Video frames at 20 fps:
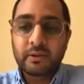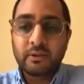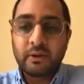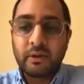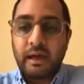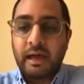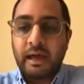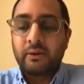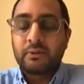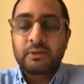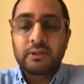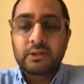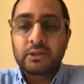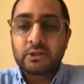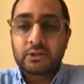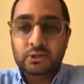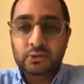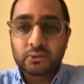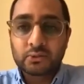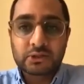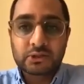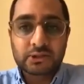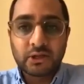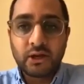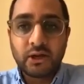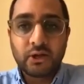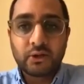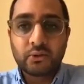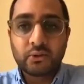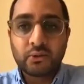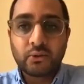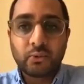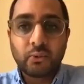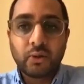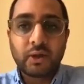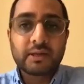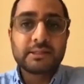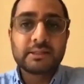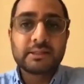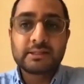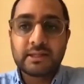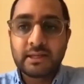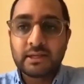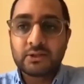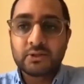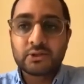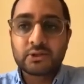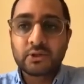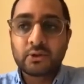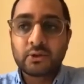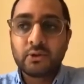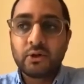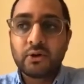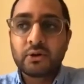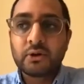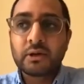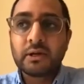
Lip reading: how did this all start, or why has it taken so long?